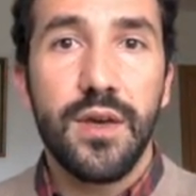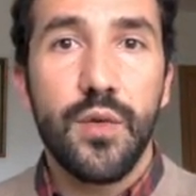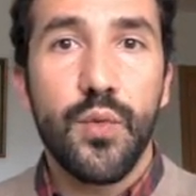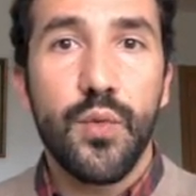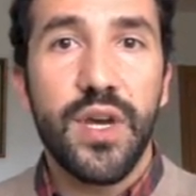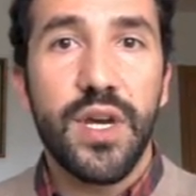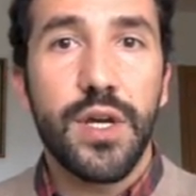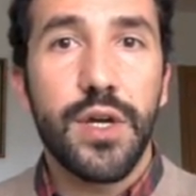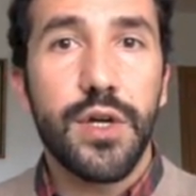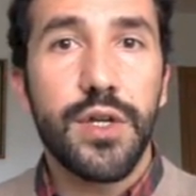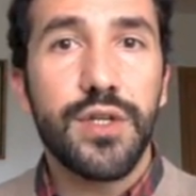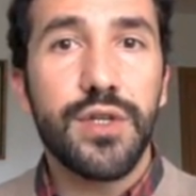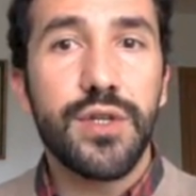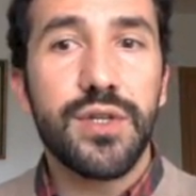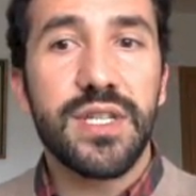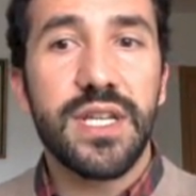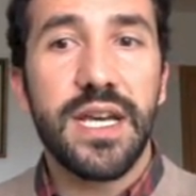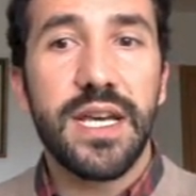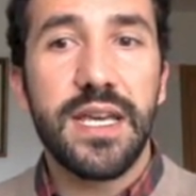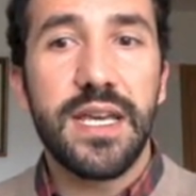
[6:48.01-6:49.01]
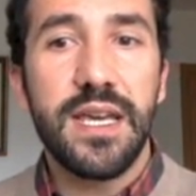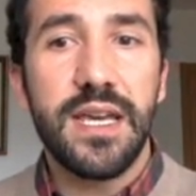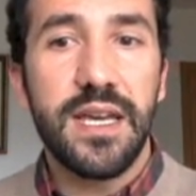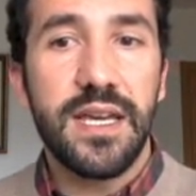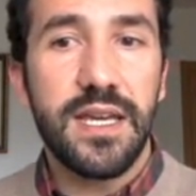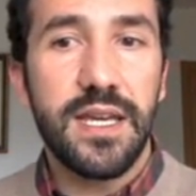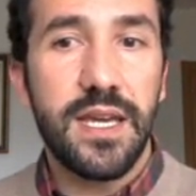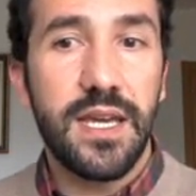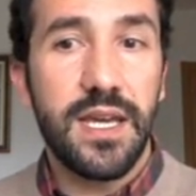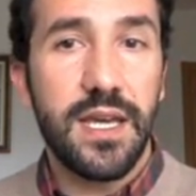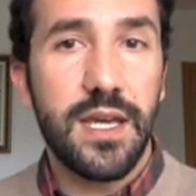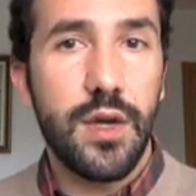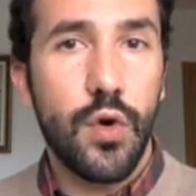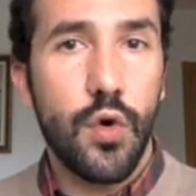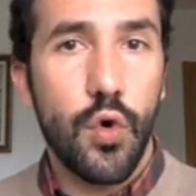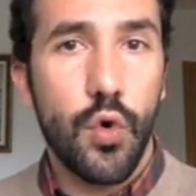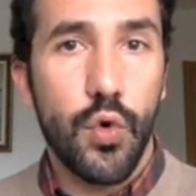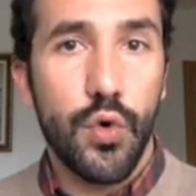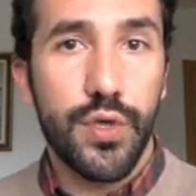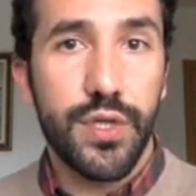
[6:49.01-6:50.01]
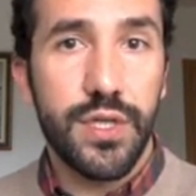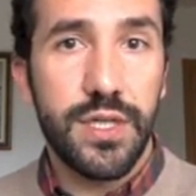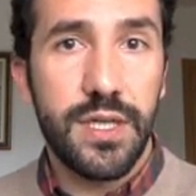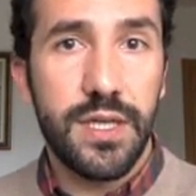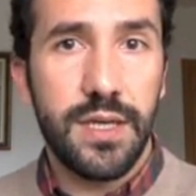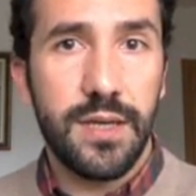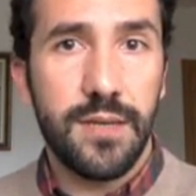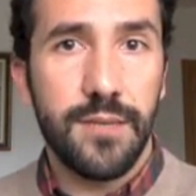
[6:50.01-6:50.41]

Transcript: we are going to say he or she.